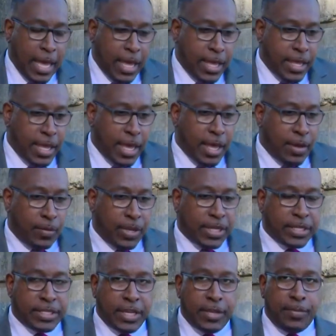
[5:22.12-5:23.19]
Yeah, we
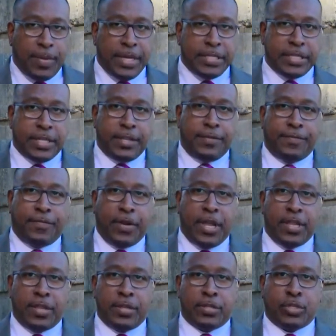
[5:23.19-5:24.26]
can tell you basically,
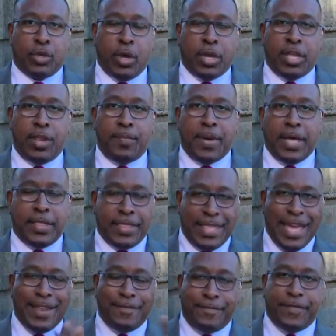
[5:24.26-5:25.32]
Fred, talking about
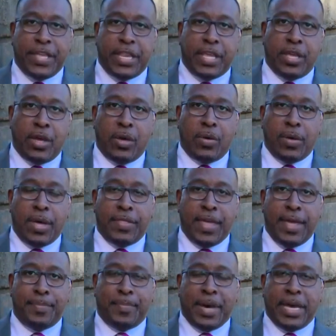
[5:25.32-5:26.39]
that video,
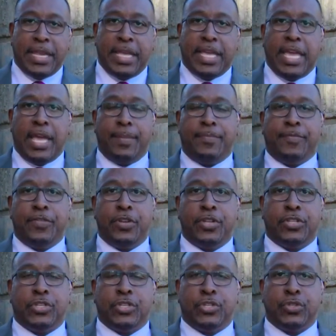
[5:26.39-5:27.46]
that body cam
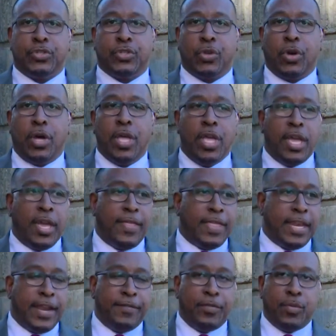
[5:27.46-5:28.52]
footage that you saw and
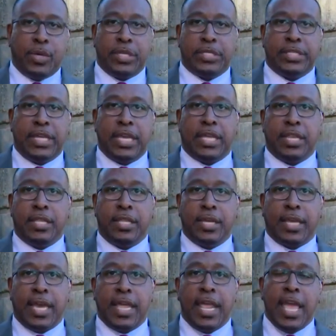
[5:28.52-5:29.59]
that everyone is taking a
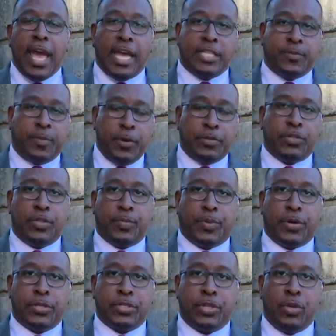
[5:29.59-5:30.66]
look at. I spoke to the
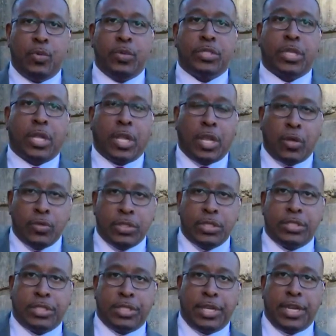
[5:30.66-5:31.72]
person who was
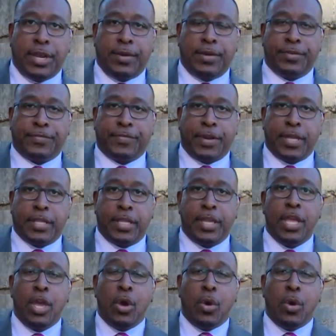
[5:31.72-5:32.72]
closest to Dequarius Franklin